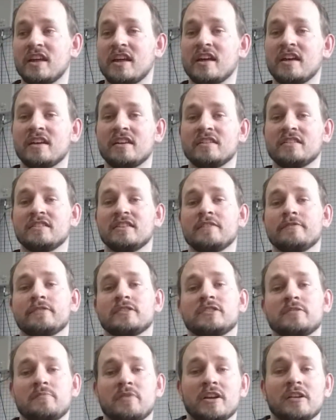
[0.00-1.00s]
and
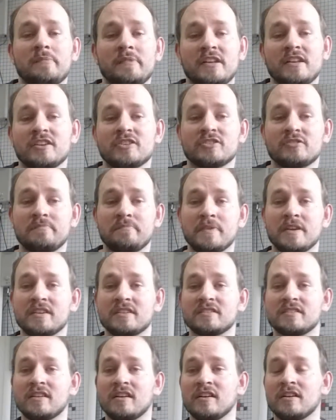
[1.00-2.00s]
even some recommendations
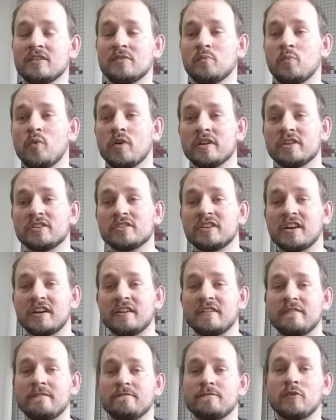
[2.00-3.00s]
based on what
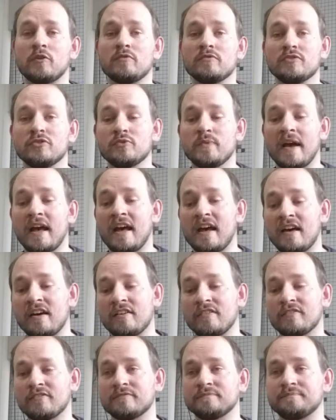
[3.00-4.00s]
kind of phone you have.